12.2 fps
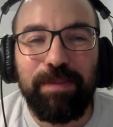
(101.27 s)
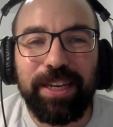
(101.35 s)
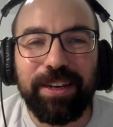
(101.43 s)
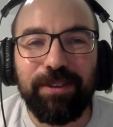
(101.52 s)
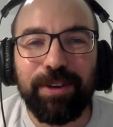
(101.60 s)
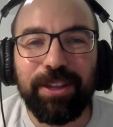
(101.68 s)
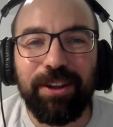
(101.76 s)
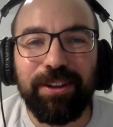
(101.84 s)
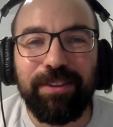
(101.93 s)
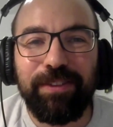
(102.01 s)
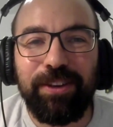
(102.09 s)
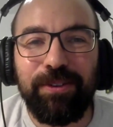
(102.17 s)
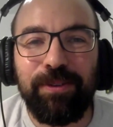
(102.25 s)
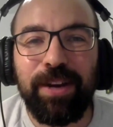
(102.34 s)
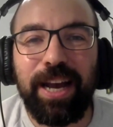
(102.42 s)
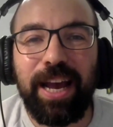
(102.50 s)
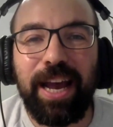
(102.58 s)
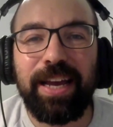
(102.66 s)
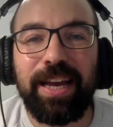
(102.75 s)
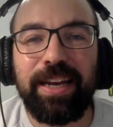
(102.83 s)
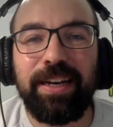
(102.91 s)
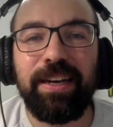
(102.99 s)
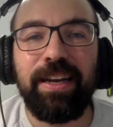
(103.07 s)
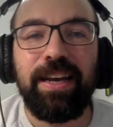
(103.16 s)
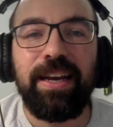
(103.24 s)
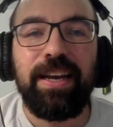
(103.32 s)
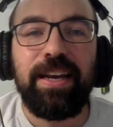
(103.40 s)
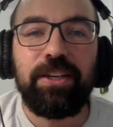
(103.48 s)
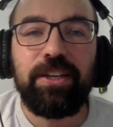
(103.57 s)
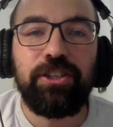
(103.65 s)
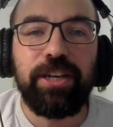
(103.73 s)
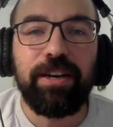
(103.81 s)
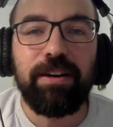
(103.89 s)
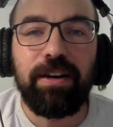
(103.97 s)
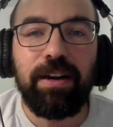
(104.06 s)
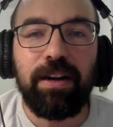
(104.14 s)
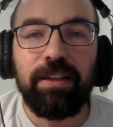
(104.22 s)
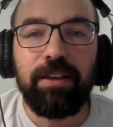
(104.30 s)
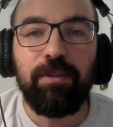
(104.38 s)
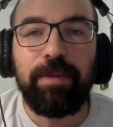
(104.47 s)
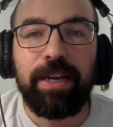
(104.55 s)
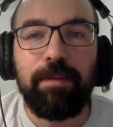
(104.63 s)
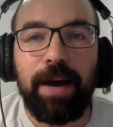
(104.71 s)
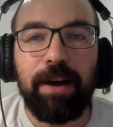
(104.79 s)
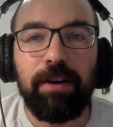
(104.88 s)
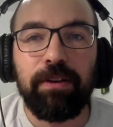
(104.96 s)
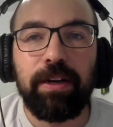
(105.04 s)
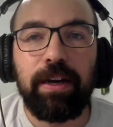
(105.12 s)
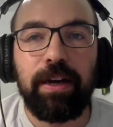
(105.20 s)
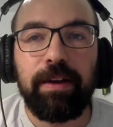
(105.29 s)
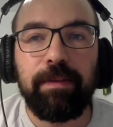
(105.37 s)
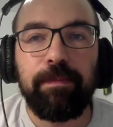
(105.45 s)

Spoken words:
be here with all of you and share a little bit about